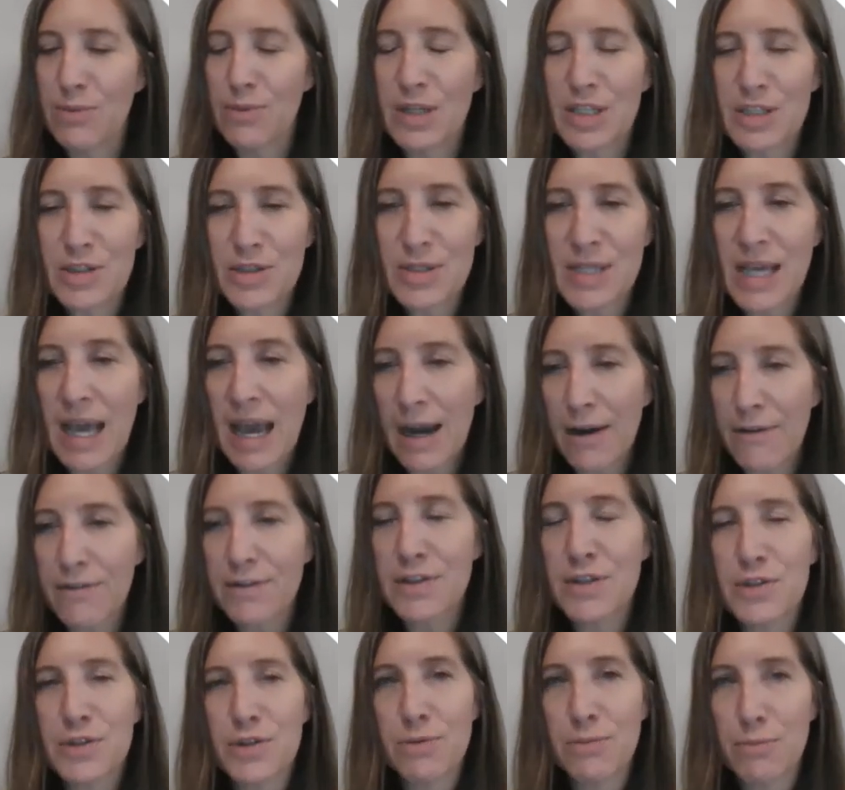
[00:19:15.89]
We just have
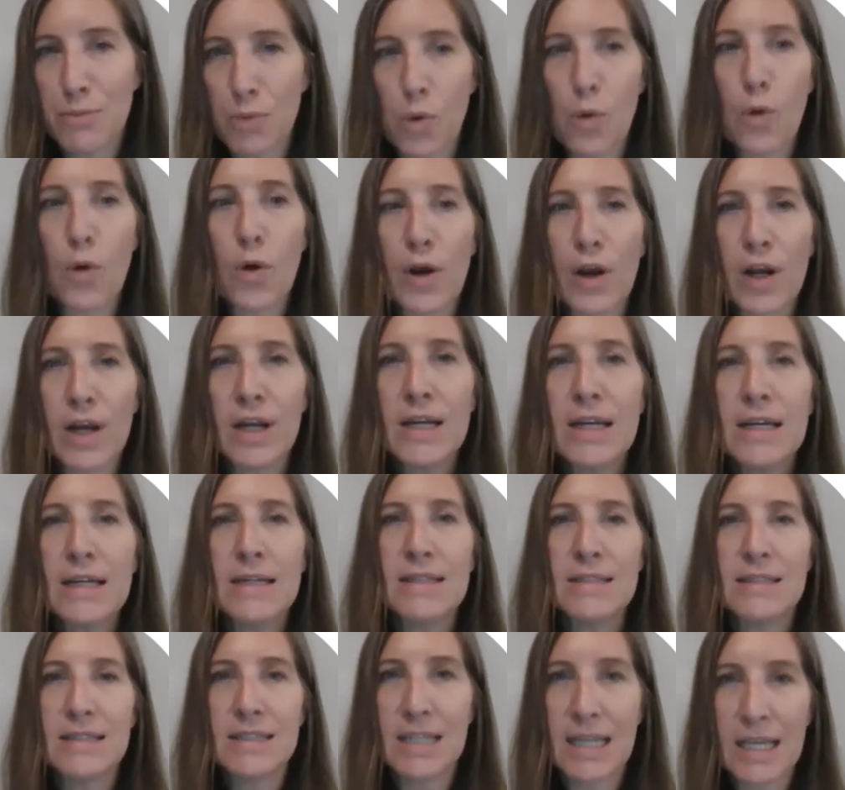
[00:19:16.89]
to do more
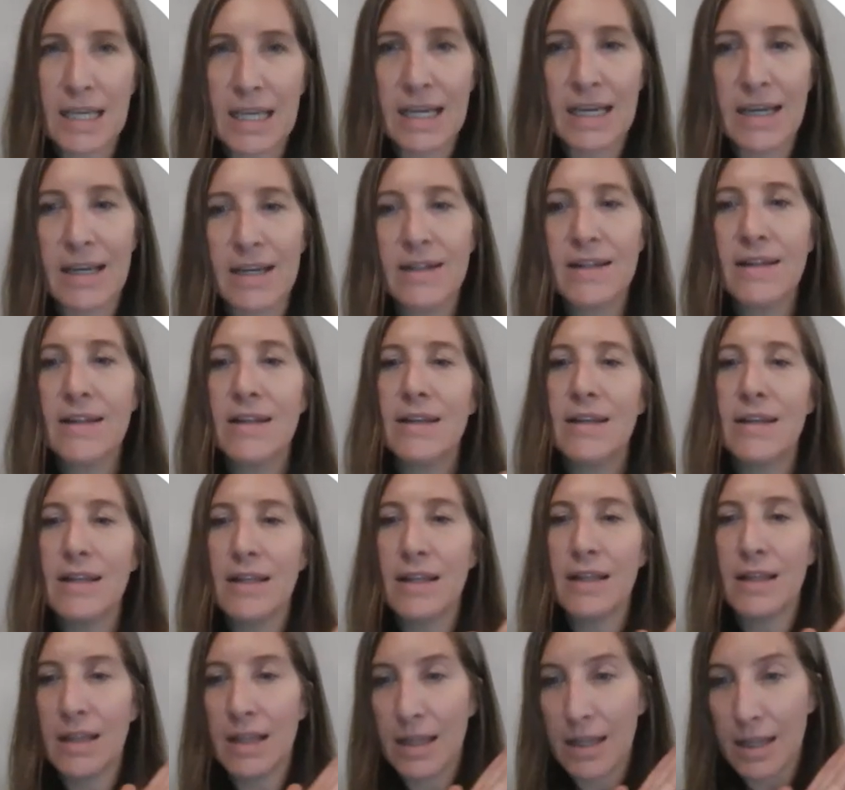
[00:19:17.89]
to get
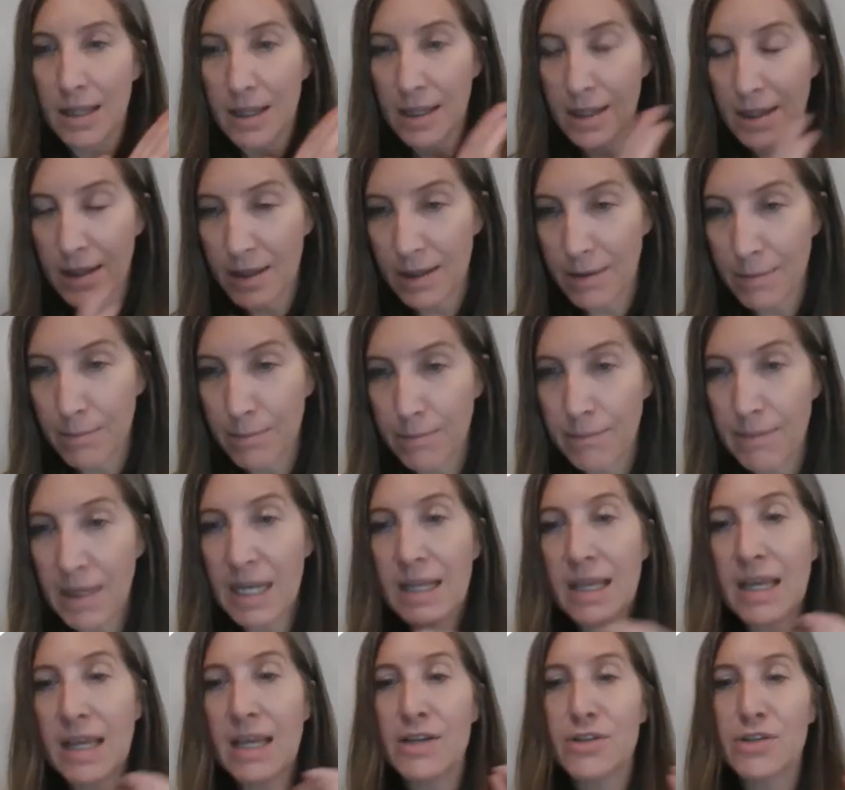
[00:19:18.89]

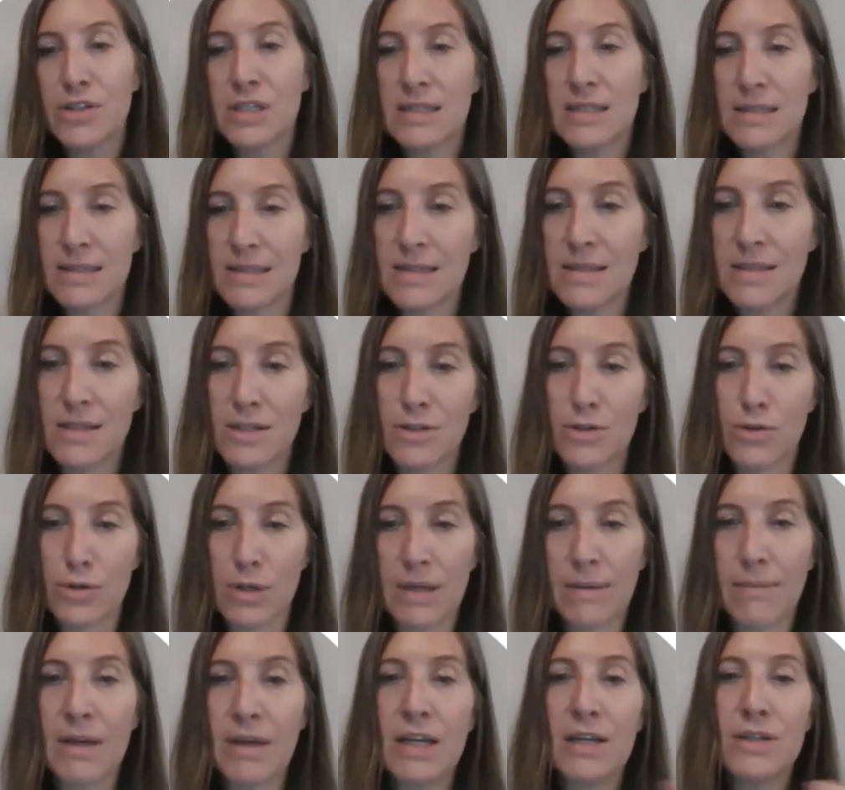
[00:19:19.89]
medication-assisted
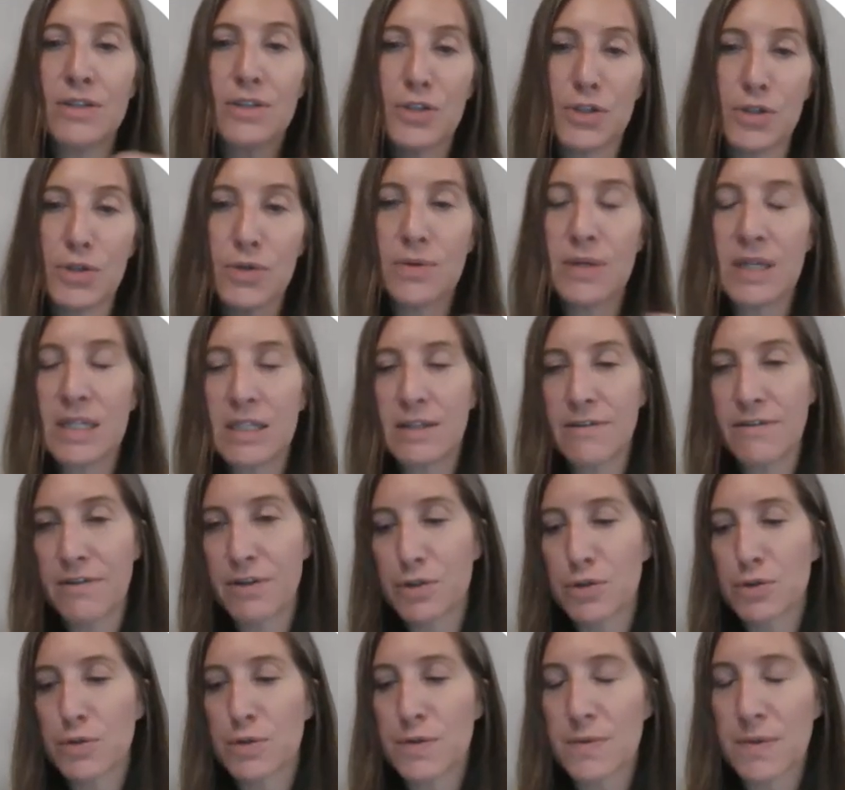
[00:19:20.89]
treatment to
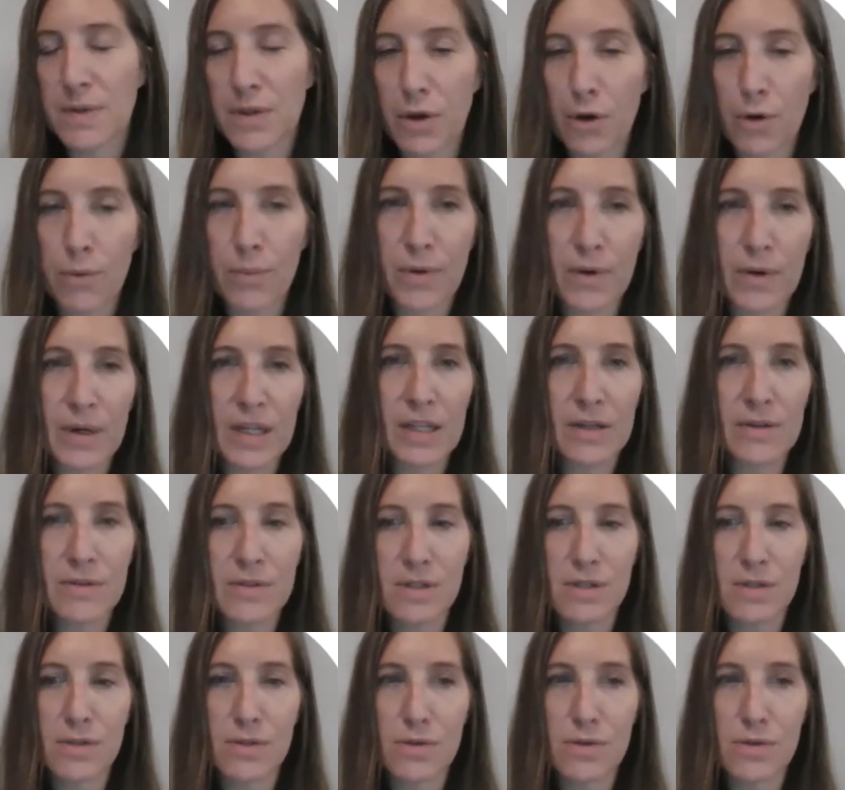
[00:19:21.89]
individuals with opioid use